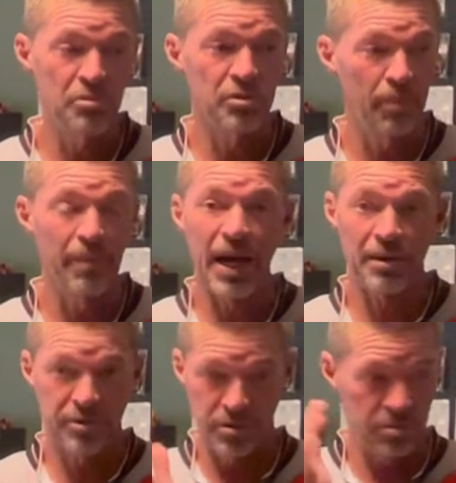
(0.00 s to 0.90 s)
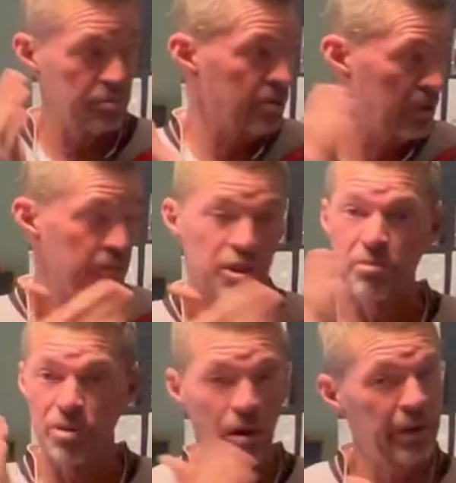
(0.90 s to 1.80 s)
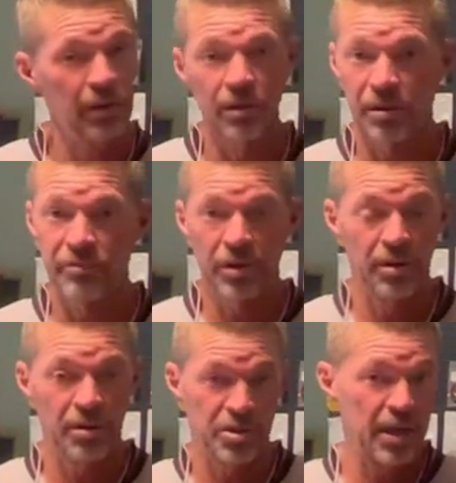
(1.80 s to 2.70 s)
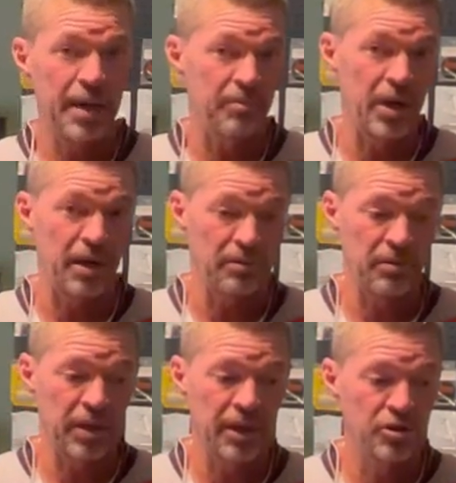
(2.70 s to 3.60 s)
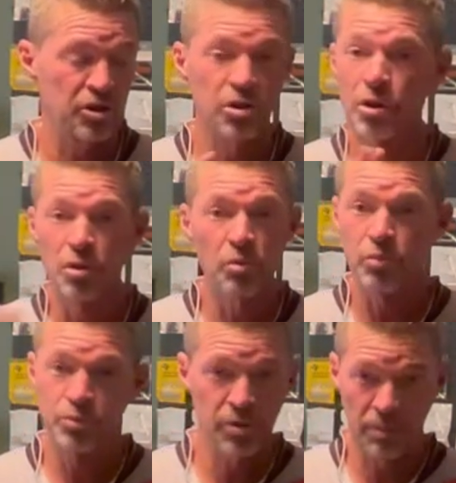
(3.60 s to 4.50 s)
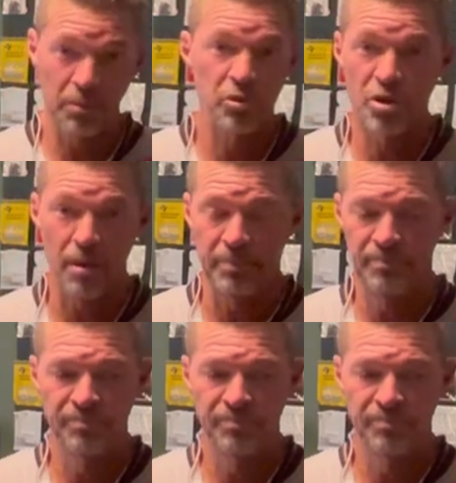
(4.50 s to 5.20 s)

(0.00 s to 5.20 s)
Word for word: was about to turn. She was already looking for her escape route, okay? She knew something was up.